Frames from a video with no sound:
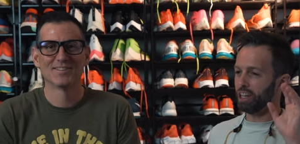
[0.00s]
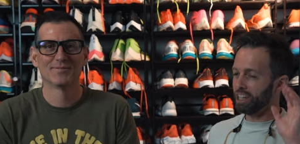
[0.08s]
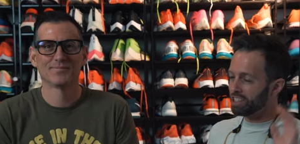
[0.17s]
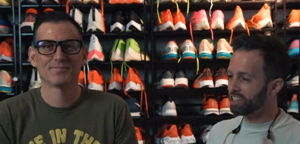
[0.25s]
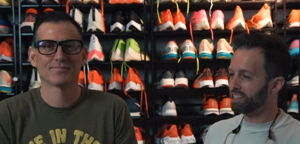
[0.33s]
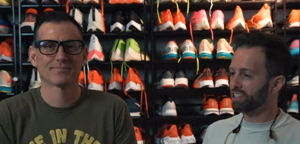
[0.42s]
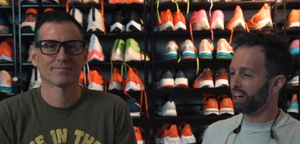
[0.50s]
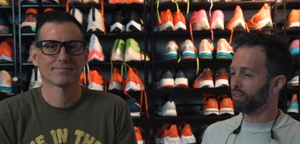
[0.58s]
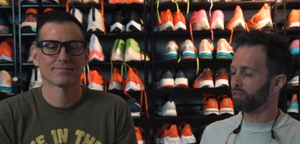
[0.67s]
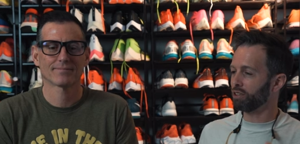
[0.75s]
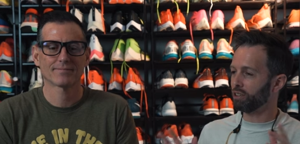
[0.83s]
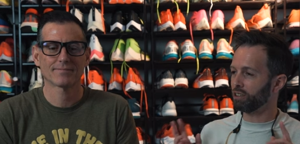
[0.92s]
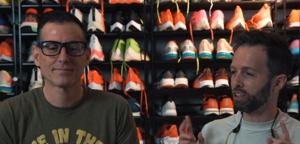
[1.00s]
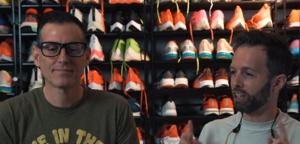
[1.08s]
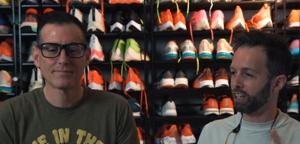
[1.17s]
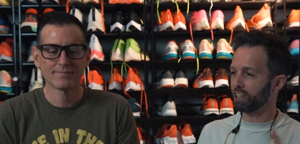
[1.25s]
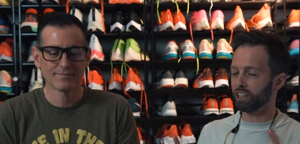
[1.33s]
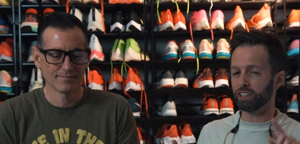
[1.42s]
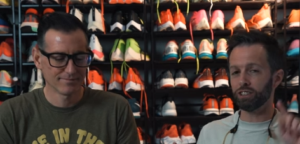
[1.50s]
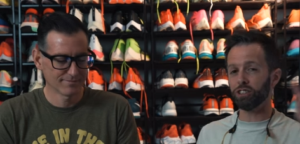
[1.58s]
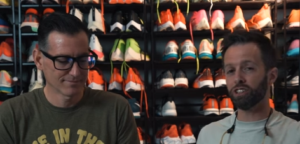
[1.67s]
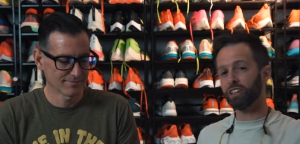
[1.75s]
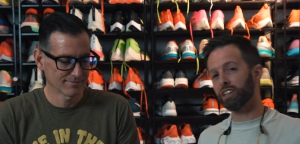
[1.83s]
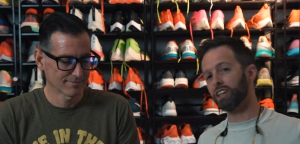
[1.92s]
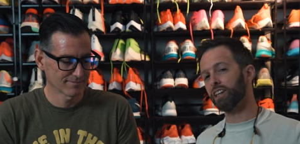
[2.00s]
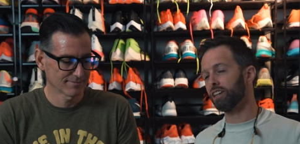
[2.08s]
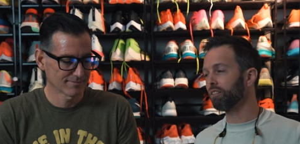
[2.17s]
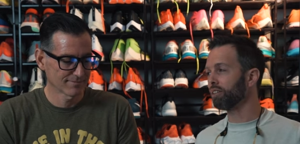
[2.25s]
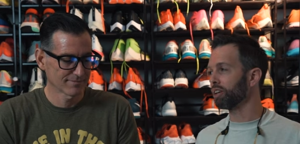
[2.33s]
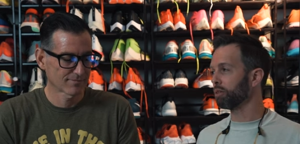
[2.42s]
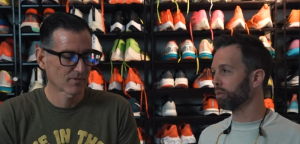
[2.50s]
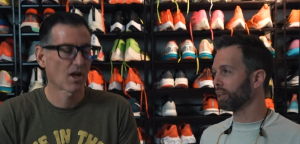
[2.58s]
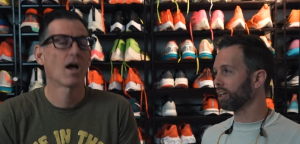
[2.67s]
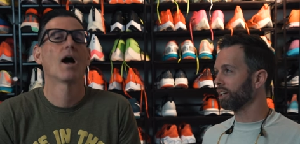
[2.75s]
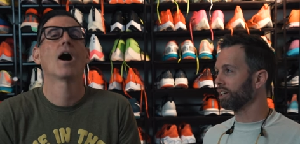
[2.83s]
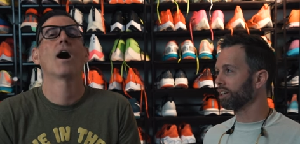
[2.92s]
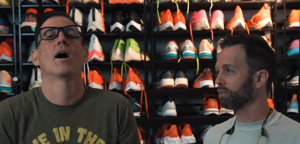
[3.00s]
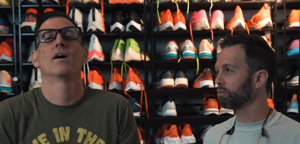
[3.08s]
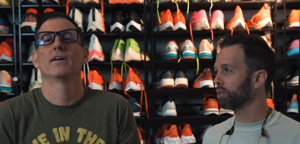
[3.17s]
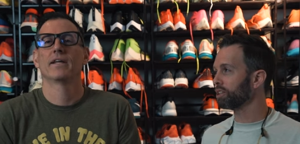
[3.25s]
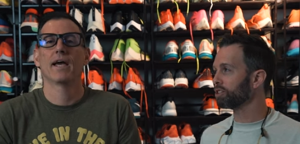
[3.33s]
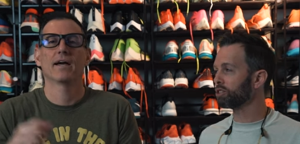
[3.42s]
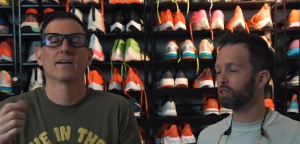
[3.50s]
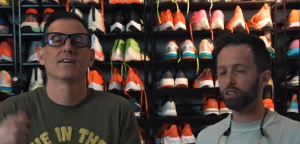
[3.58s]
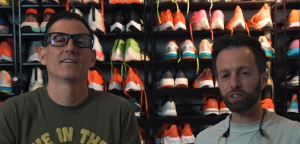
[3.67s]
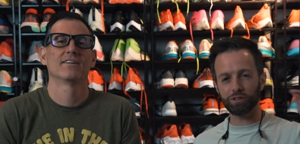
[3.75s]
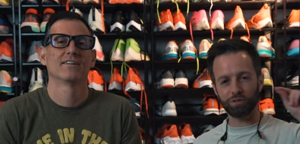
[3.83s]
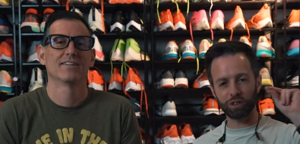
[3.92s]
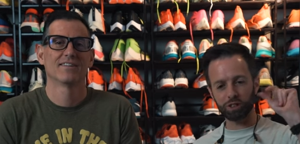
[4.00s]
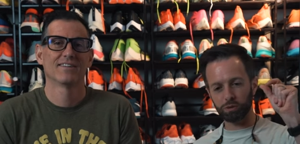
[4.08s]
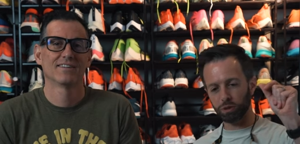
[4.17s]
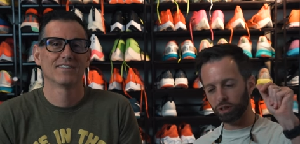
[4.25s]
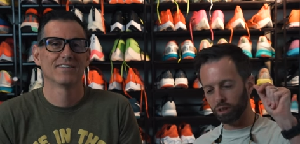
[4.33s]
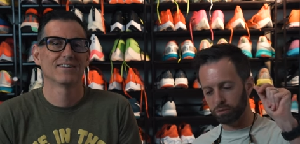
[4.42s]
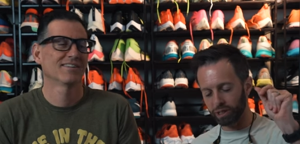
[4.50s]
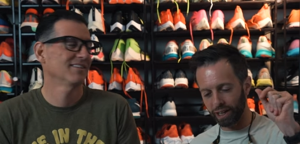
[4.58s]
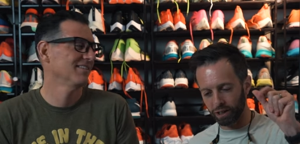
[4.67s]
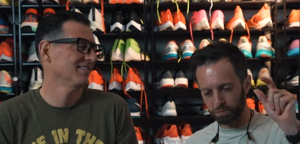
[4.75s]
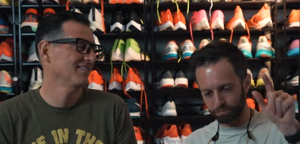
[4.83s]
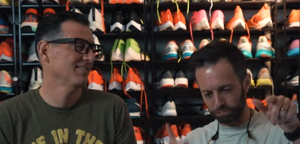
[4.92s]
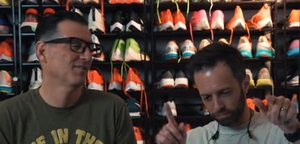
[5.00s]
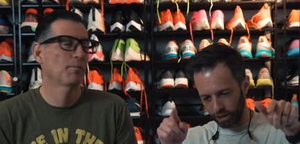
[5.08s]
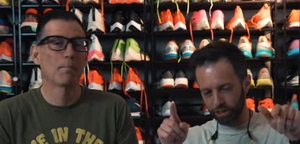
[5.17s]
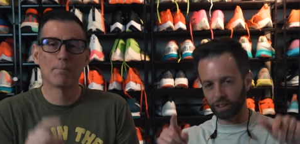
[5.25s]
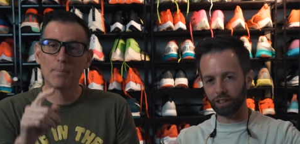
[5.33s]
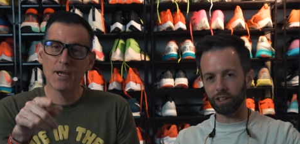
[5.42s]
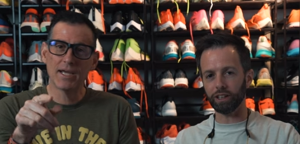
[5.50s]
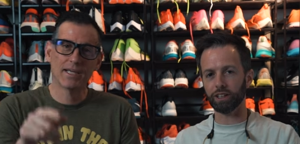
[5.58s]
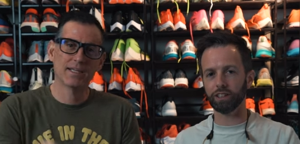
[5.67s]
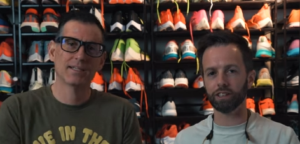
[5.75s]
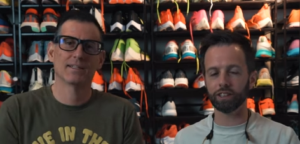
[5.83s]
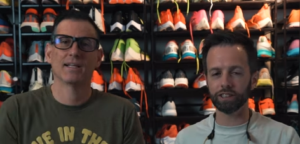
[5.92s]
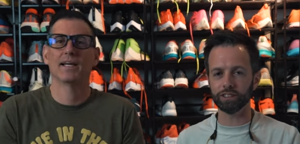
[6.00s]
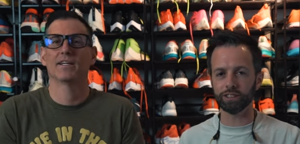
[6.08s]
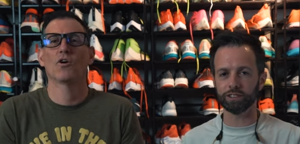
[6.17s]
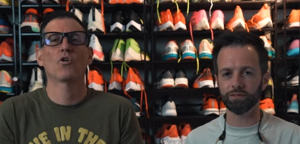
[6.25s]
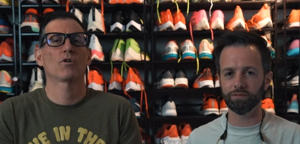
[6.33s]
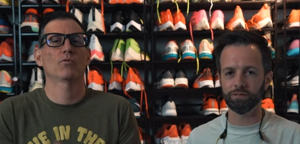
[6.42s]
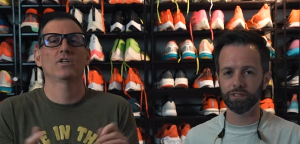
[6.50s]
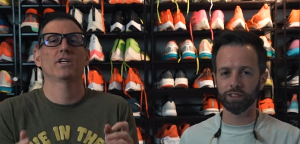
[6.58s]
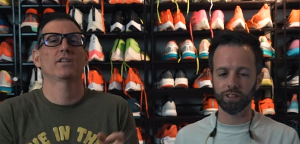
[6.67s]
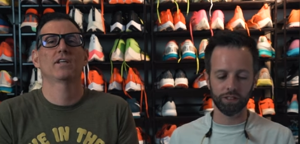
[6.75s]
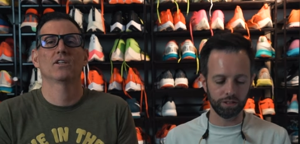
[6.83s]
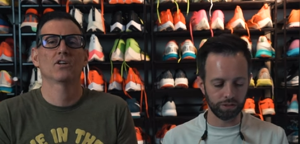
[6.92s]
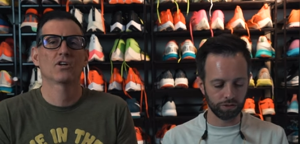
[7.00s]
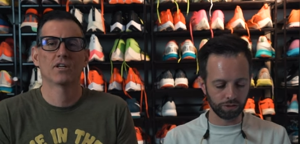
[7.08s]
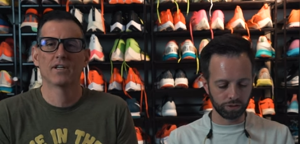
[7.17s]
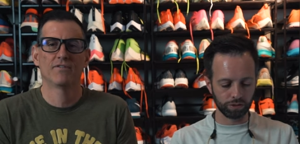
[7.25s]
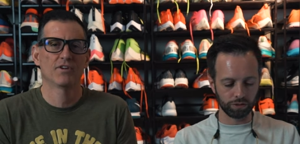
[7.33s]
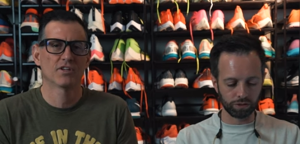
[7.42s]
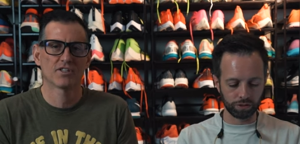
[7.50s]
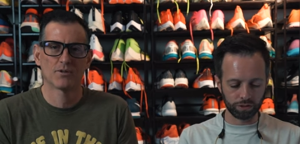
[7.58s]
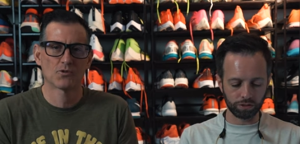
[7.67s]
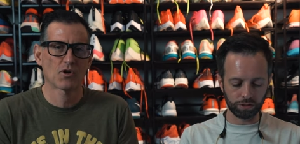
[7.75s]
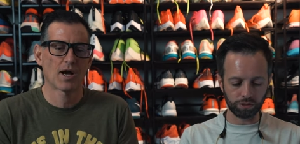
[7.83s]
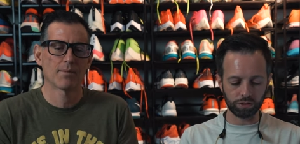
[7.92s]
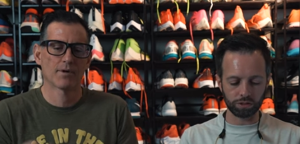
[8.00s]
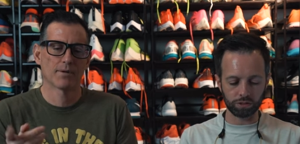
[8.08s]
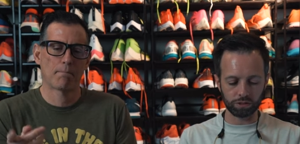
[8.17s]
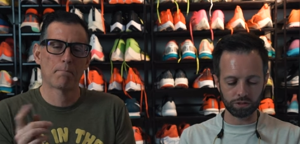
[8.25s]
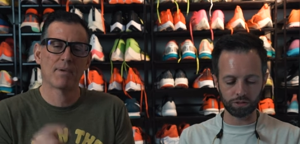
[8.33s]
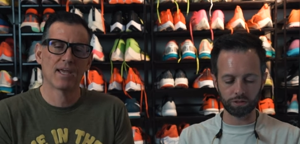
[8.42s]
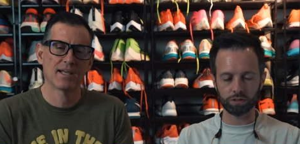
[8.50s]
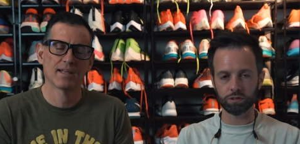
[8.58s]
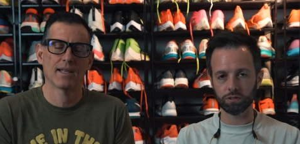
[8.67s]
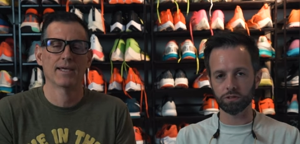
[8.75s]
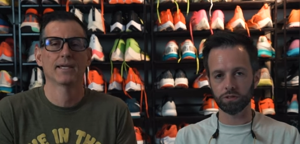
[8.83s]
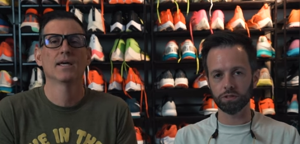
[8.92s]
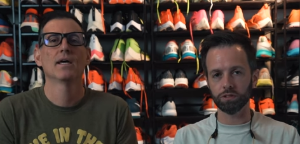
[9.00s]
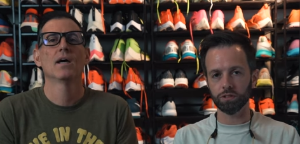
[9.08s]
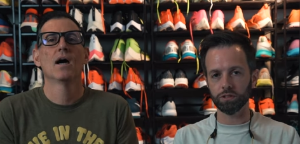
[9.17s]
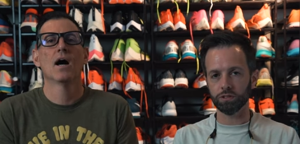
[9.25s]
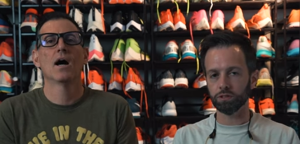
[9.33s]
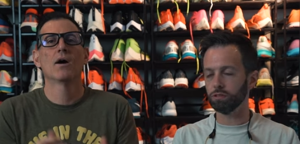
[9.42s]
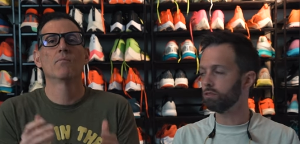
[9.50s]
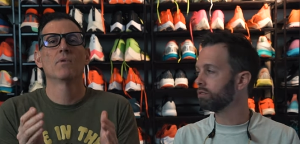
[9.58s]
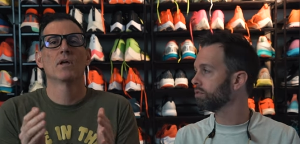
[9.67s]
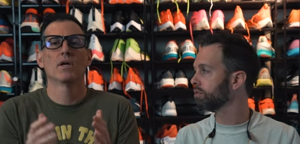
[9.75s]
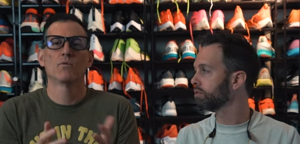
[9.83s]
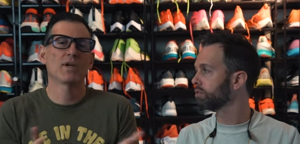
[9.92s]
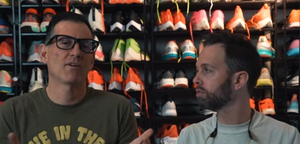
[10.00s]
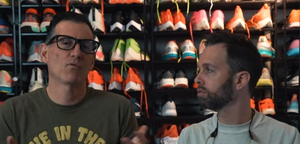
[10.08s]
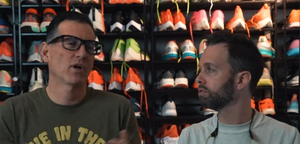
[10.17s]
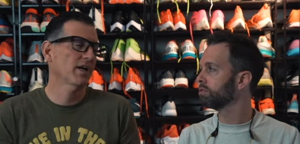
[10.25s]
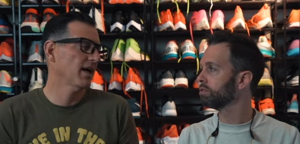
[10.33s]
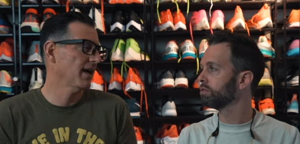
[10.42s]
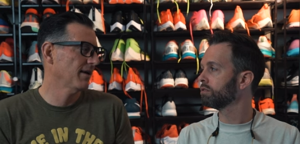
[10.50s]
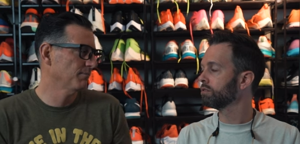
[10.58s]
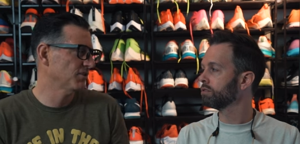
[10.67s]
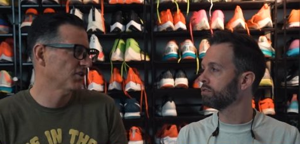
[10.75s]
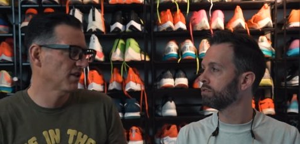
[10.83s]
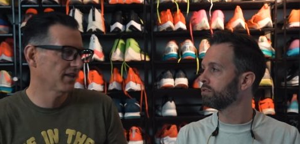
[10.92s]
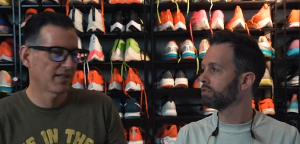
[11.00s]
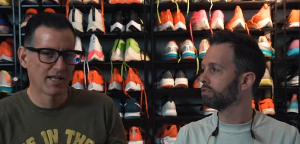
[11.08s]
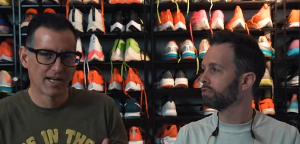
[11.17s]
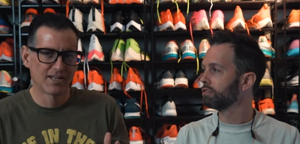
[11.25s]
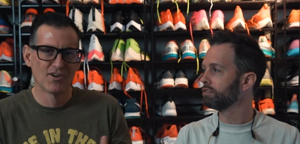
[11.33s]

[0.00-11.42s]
Speaker 1: it isn't time for you to like it because you should have done that in the very beginning. Uh, as yeah. soon as the first word comes out, hit the
Speaker 2: bing, like. like. Or when you get the alert, if you're a subscriber, bing, like. Um, we have one guy I'm sure that I